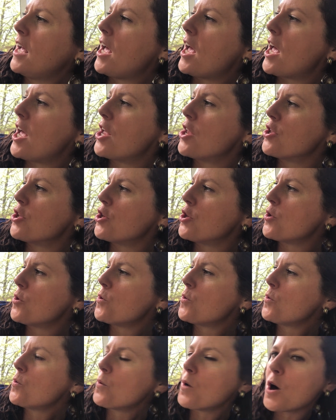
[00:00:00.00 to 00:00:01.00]
And
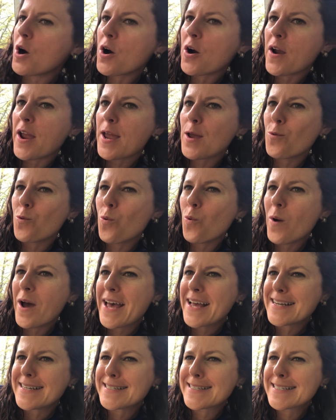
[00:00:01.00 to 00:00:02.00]
you are a
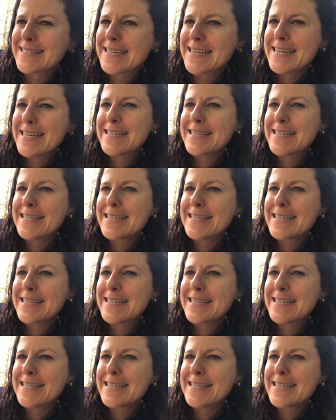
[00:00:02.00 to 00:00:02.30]
wet,